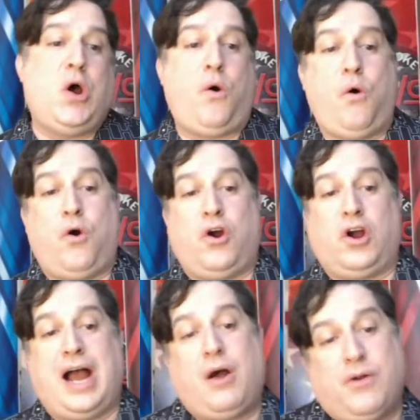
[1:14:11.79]

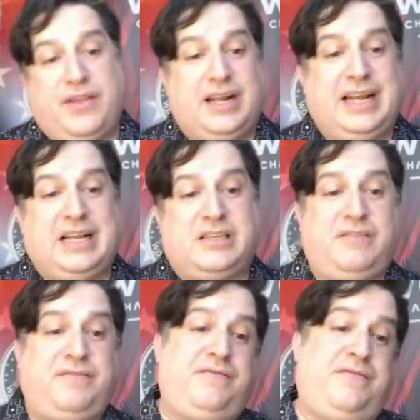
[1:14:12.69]
or how are they going to get to
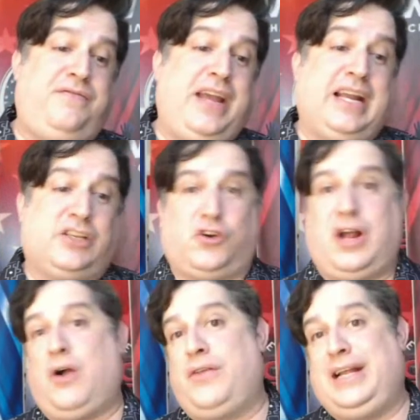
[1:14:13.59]
Vegas, or
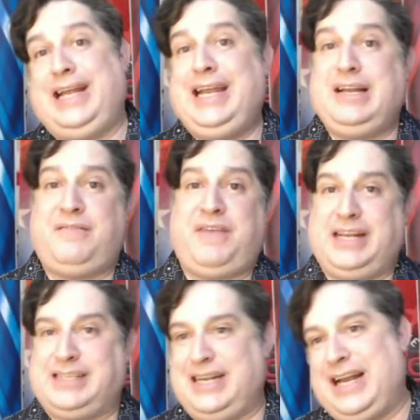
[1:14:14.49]
how are they going to eat in
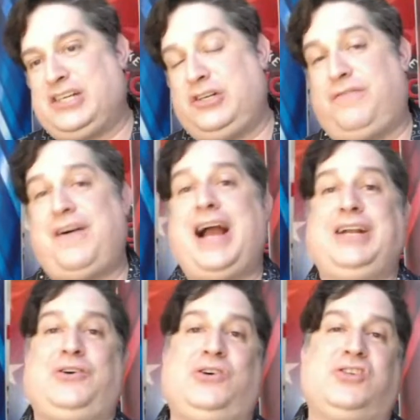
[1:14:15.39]
Vegas at national
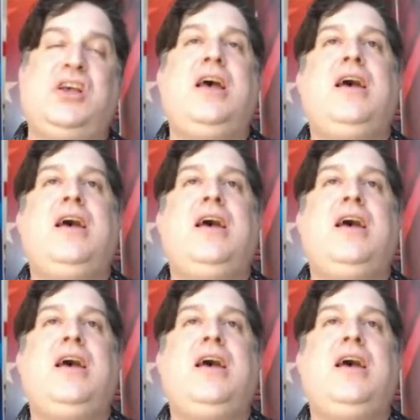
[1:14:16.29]
finals.